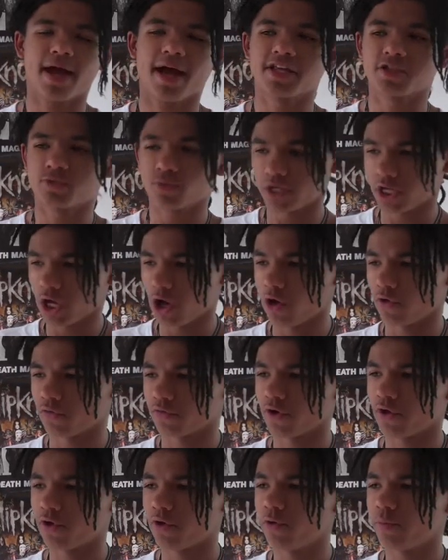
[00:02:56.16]
as we all
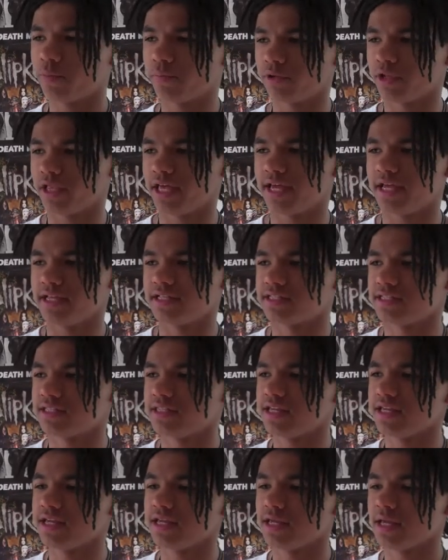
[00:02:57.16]
know, plays
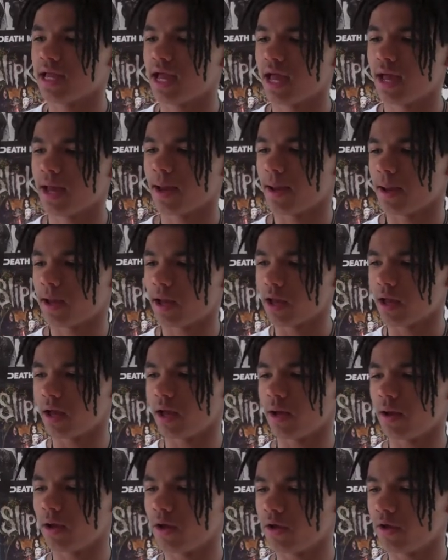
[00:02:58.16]
the. Uh,
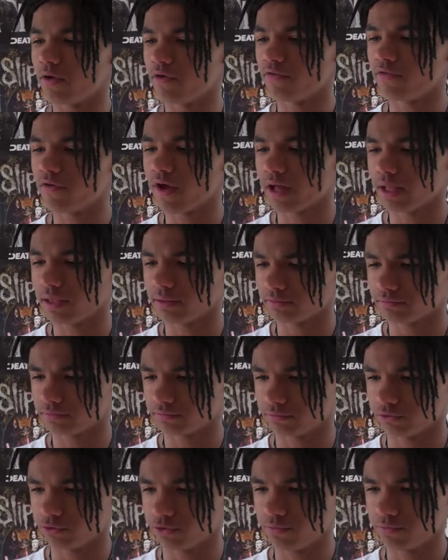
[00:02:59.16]
oh,
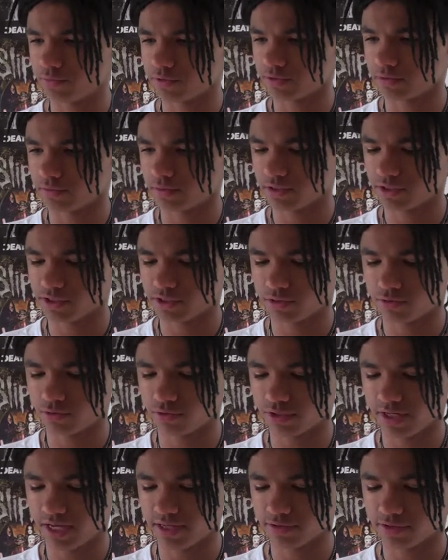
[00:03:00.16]
oops, I just threw
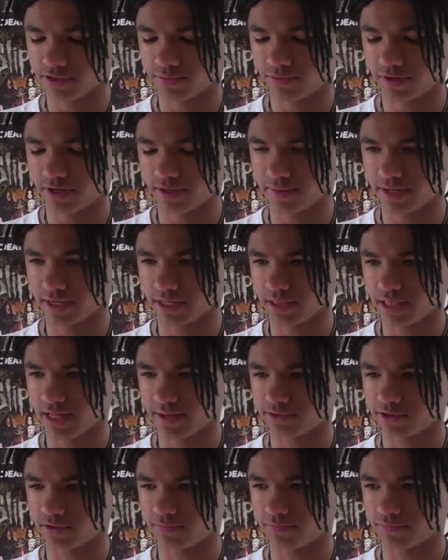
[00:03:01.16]
the nasal spray at my
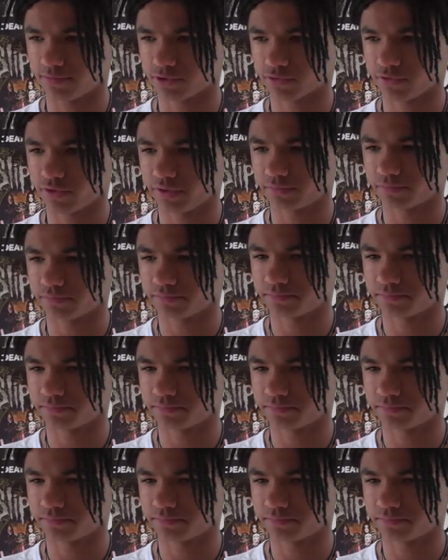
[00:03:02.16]
laptop screen.